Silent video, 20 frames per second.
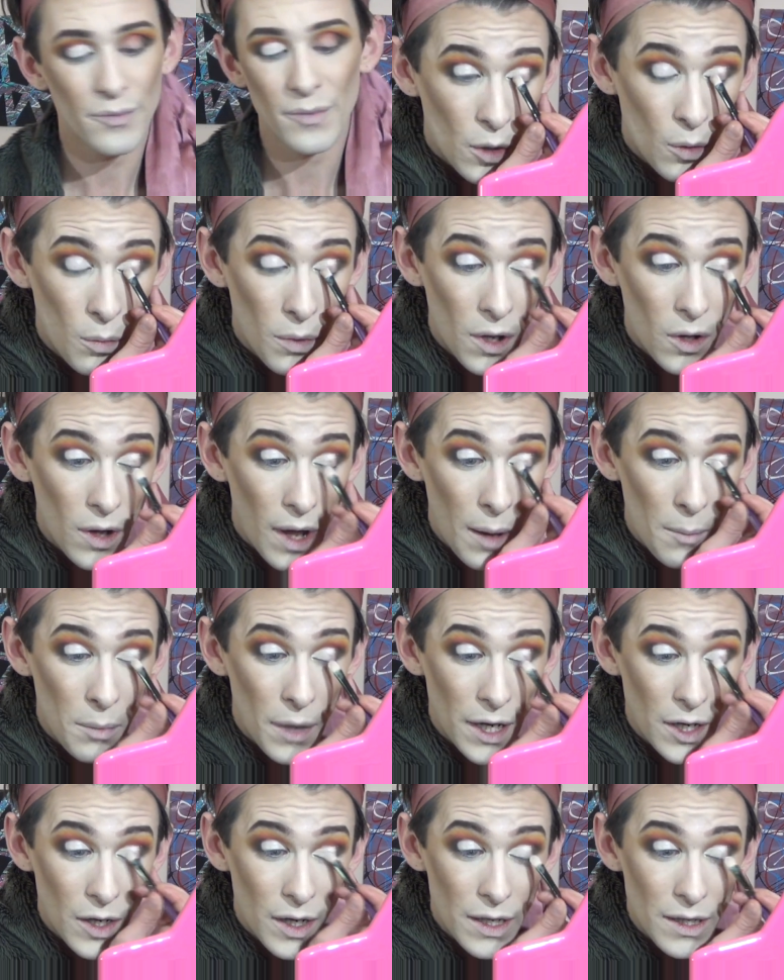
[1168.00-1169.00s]
You will get
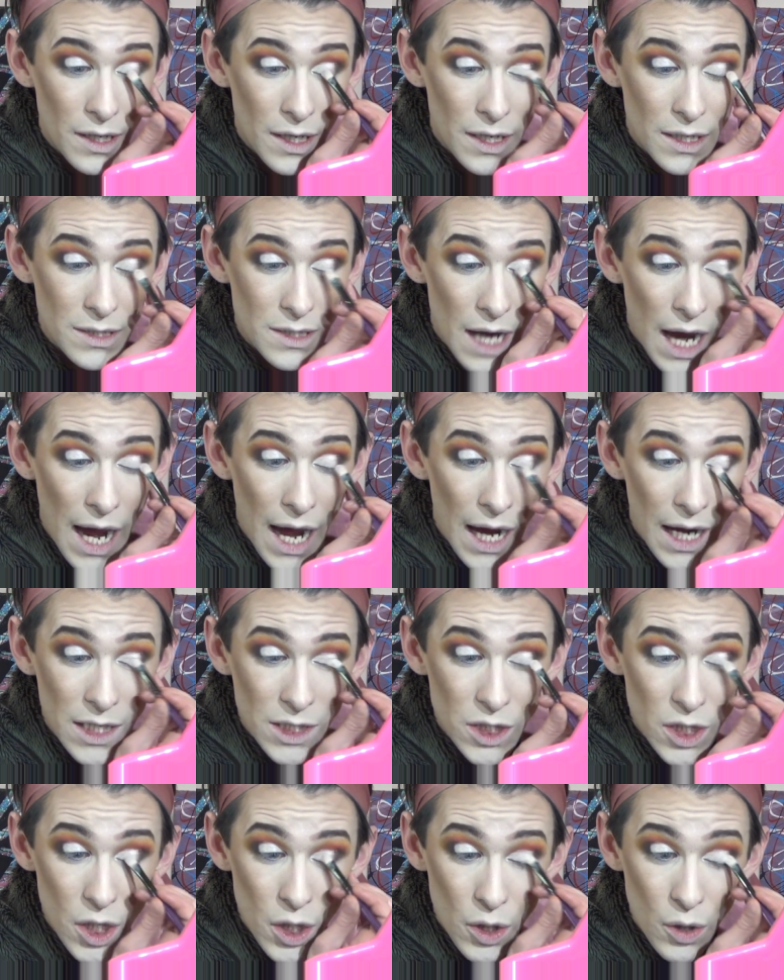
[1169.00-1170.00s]
better at this
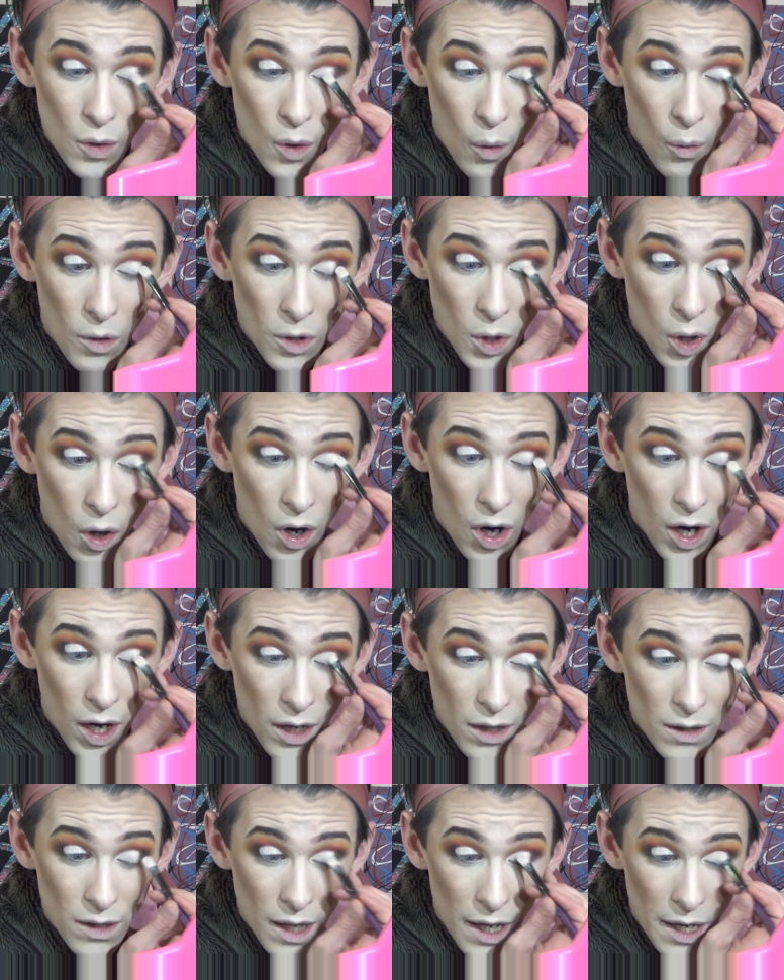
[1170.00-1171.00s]
as you go along.